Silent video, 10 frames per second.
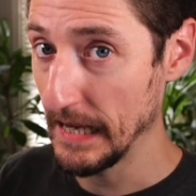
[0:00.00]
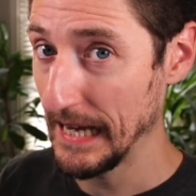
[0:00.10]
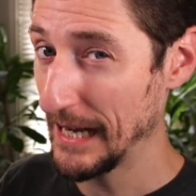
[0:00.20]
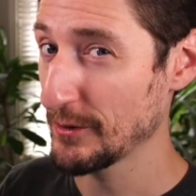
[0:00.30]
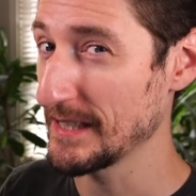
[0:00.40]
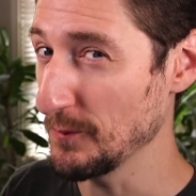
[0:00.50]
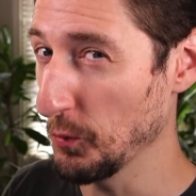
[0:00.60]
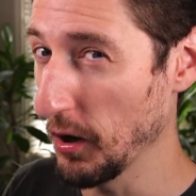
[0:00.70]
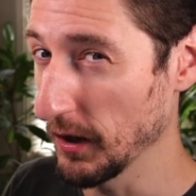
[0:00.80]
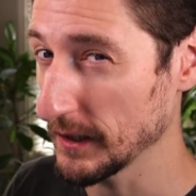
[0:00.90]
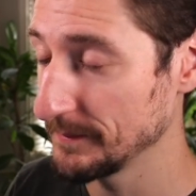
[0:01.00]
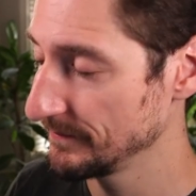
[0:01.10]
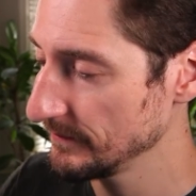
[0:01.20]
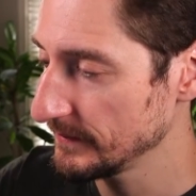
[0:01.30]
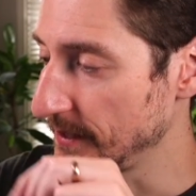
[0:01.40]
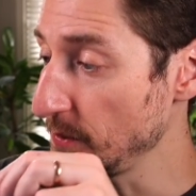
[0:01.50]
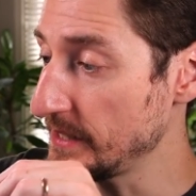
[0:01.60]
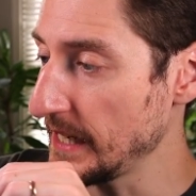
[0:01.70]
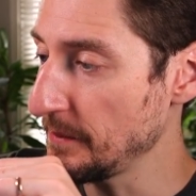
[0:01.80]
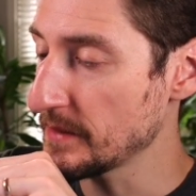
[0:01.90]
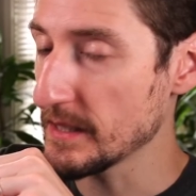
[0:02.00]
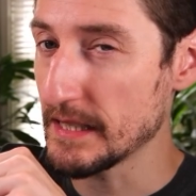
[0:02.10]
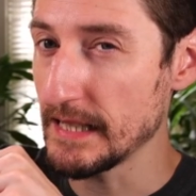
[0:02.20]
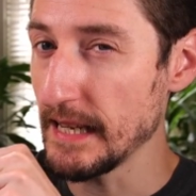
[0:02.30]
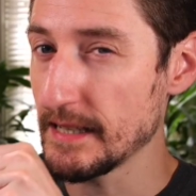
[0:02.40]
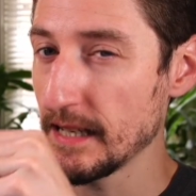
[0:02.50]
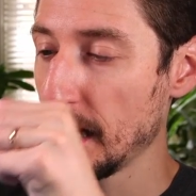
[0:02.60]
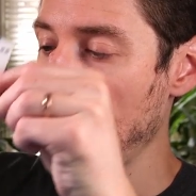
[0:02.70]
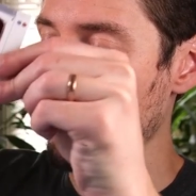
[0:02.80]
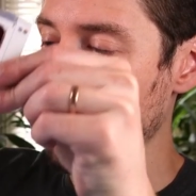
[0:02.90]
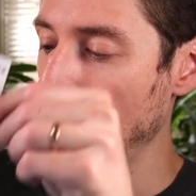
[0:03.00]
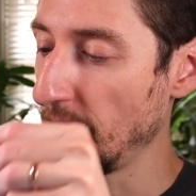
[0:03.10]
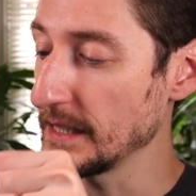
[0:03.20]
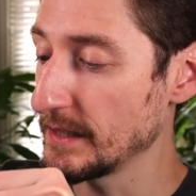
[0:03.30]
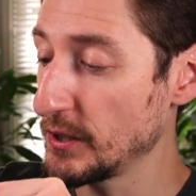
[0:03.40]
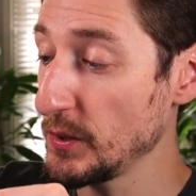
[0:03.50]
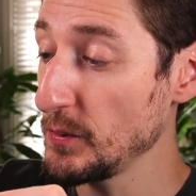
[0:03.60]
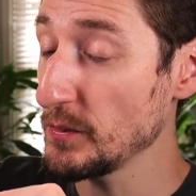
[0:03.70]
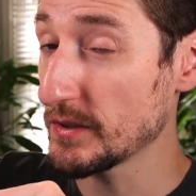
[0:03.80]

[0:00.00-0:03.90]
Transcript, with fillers: how does it work? Two teams sit behind two